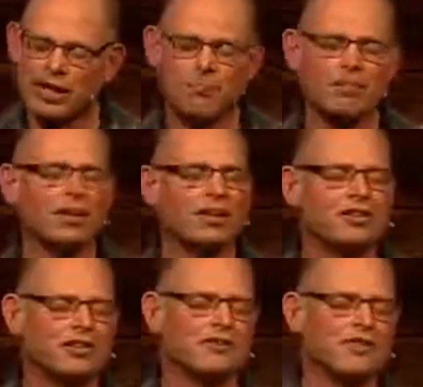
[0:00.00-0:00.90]
them
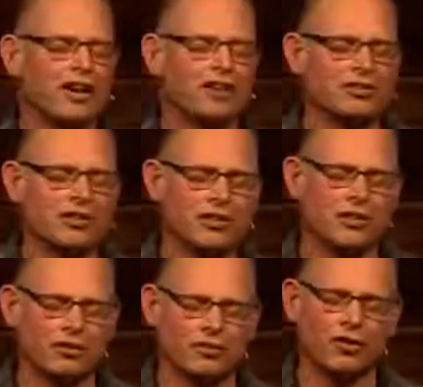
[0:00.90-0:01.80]
to find
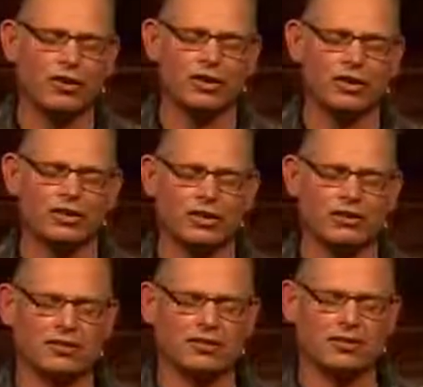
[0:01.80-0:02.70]
and follow you,
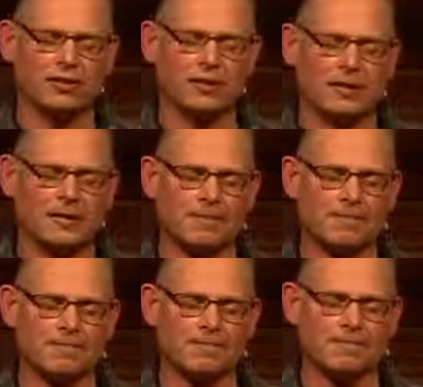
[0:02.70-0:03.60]
Jesus?
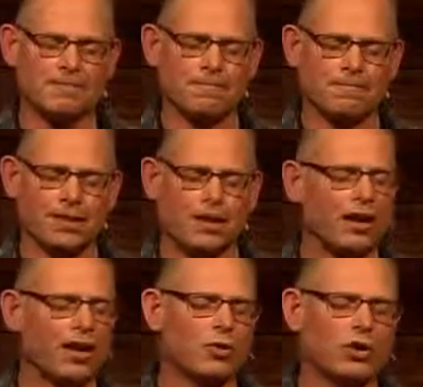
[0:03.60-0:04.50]
And
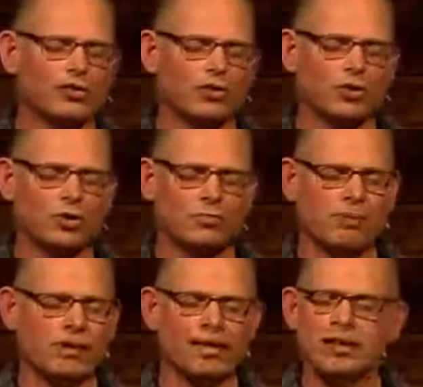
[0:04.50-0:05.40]
likewise, Lord,
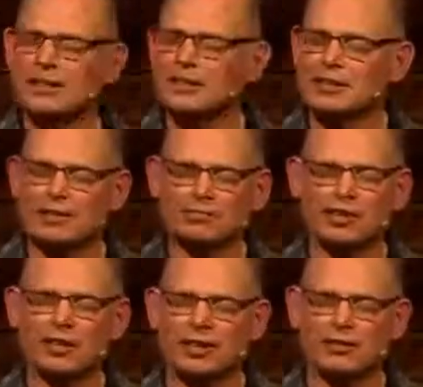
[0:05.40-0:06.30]
money
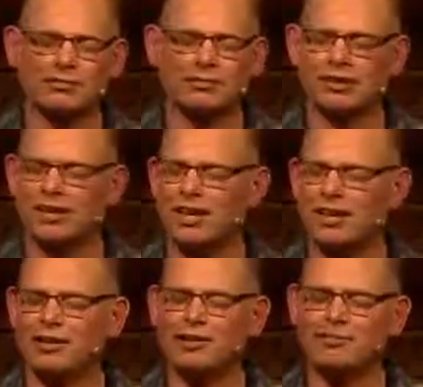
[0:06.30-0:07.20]

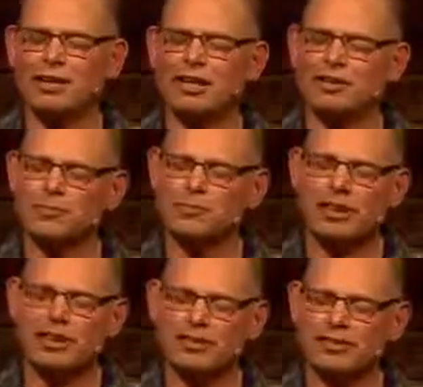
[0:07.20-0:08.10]
just
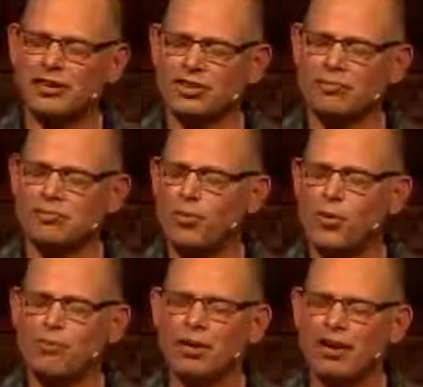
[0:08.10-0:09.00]
plays such an
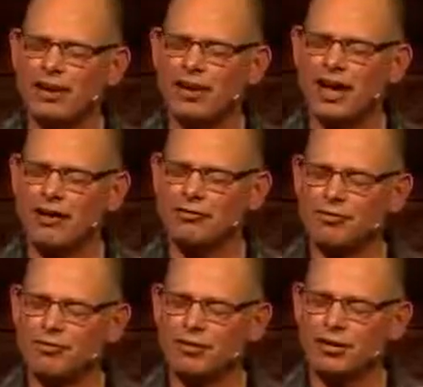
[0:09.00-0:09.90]
important part in life.